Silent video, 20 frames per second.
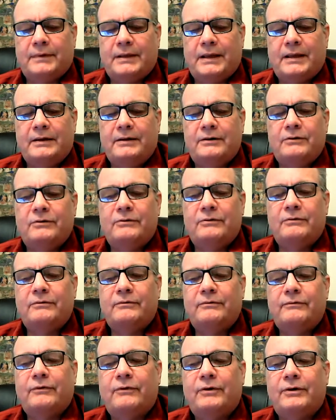Thank
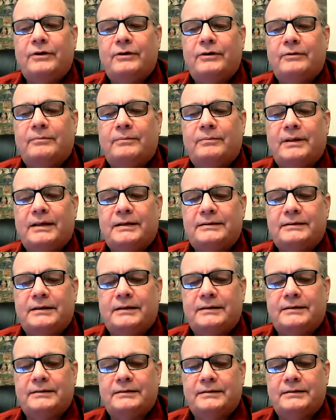you for your
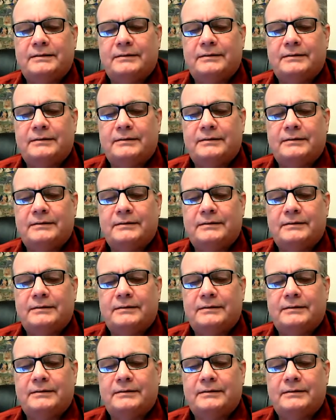blessings.